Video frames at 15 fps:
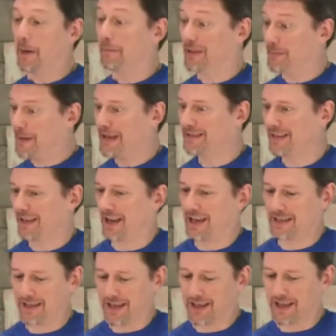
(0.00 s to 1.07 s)
But the basic
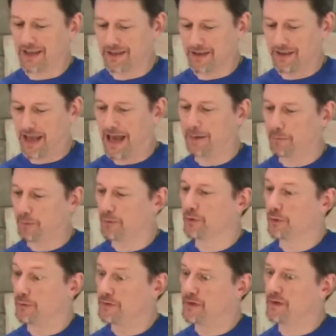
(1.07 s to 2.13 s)
idea is that
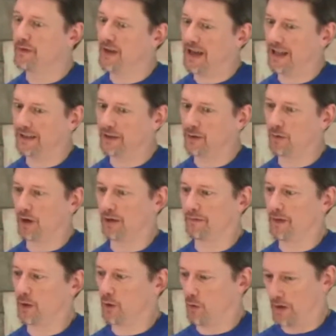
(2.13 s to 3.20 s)
proves the value
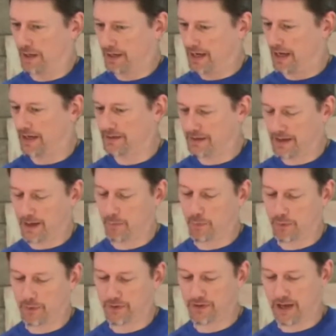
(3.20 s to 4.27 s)
of the coin. It has the
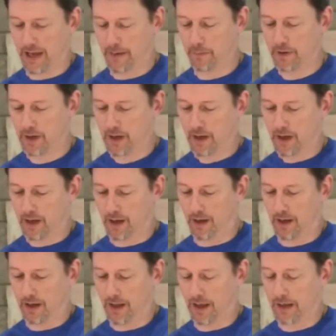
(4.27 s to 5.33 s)
emperor's name
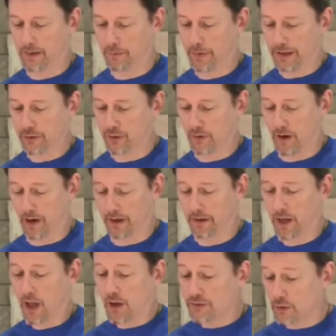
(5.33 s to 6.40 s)
and picture on it.
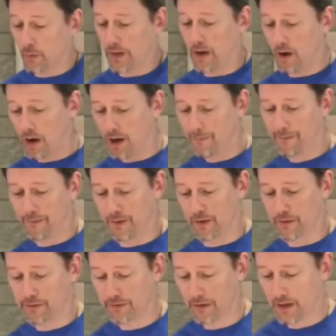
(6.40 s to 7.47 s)
So the
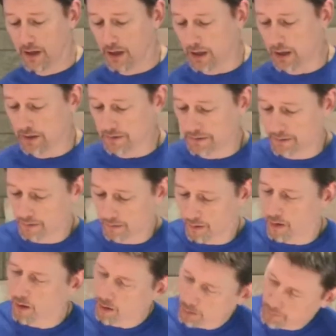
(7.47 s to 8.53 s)
obverse is
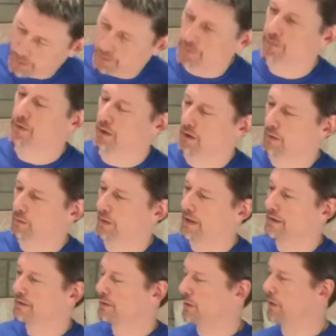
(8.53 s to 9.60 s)
almost
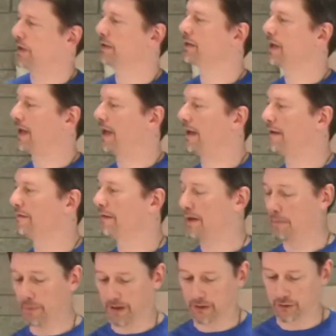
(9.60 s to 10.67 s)
always going to have
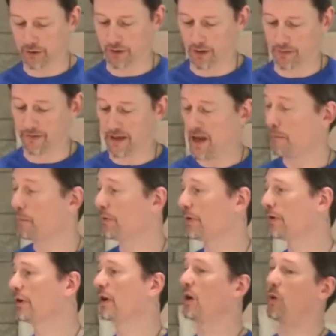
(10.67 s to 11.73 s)
a picture of the
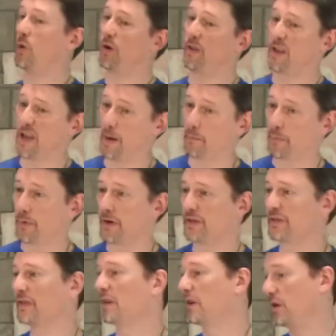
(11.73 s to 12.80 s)
emperor or the
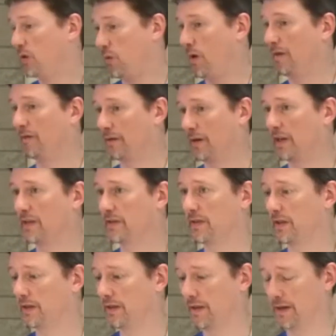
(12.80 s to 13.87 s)
empress, whoever it
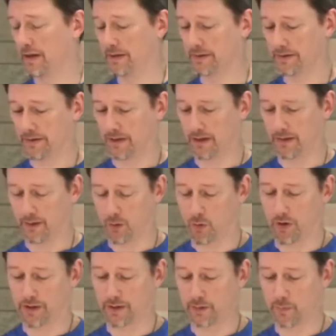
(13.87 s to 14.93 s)
is that is the
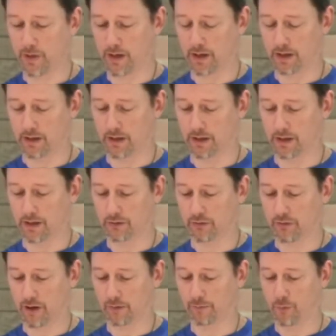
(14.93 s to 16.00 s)
coin is being
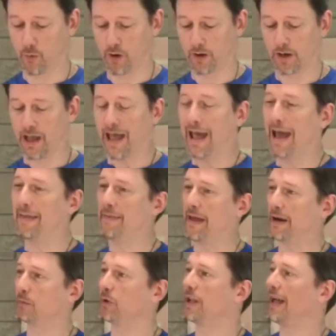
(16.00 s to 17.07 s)
struck for, and
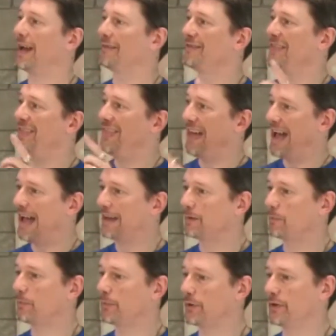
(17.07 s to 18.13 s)
then it will have
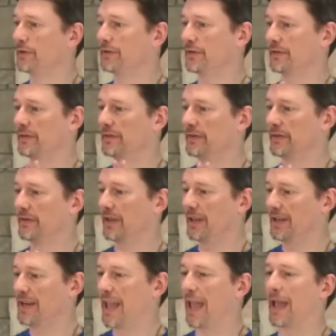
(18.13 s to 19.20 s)
that person's
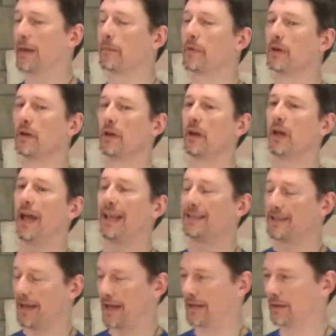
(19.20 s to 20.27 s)
name
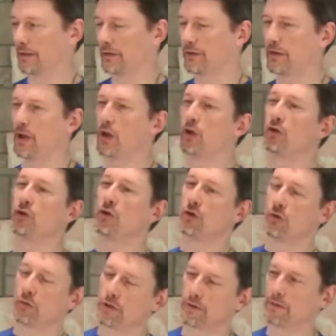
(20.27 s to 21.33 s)
and titles,
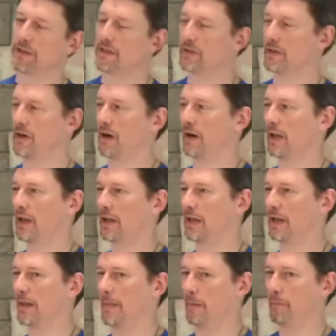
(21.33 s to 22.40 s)
usually starting
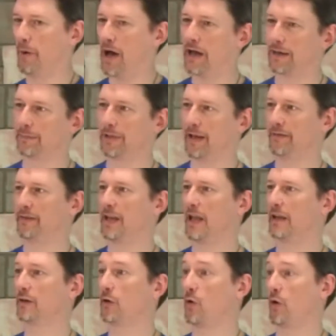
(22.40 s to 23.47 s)
in the bottom
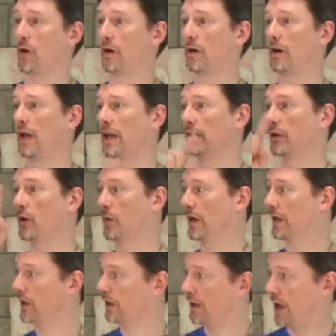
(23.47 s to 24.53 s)
left-hand corner and
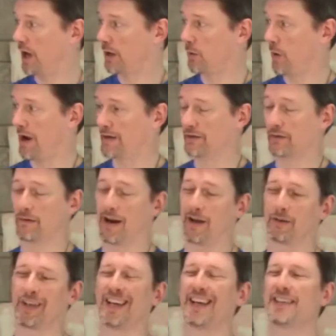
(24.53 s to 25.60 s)
going clockwise
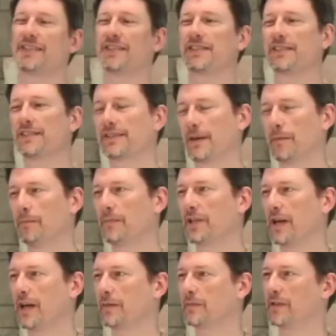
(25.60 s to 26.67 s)
around.
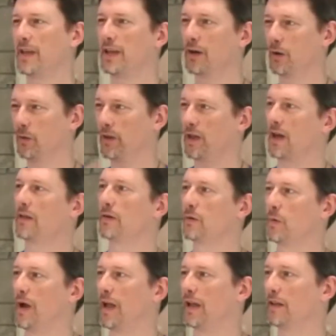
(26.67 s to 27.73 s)
Sometimes they go the other
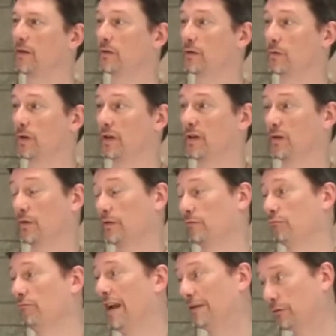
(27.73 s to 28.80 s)
way. Those are what are known as
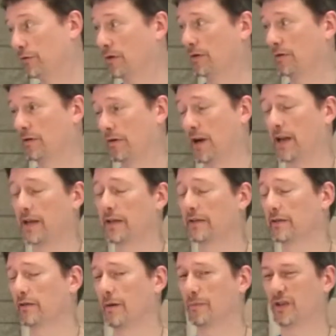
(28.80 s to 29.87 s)
retrograde
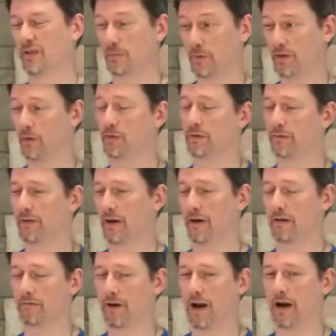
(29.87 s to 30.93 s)
inscriptions, but those are
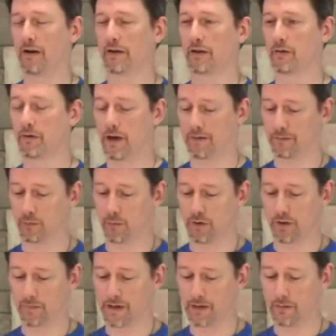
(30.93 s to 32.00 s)
very rare. You don't have to
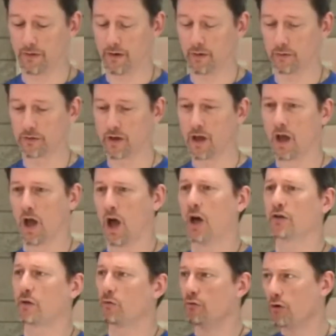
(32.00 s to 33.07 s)
worry about those.
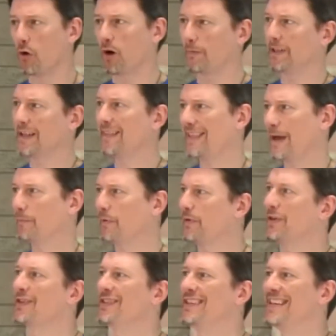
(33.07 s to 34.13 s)
So normally the
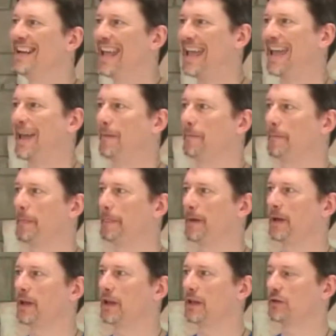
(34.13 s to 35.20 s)
emperor's name
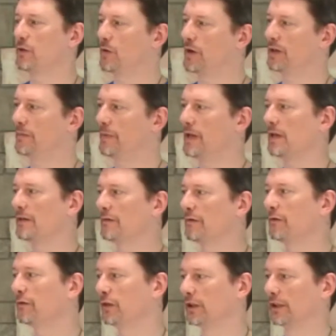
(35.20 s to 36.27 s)
is going to be in
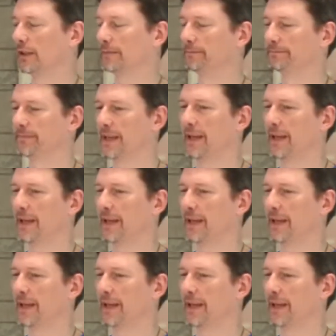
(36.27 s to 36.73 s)
full,